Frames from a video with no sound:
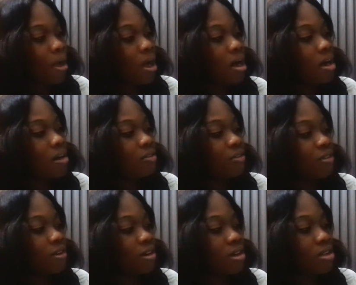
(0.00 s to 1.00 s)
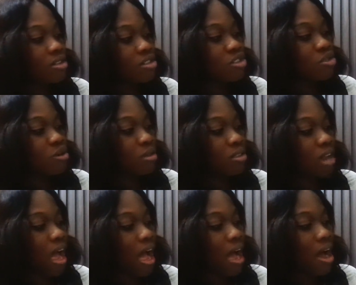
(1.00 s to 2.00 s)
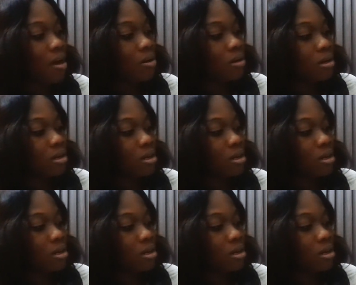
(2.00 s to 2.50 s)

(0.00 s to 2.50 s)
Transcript: curve, stroke down,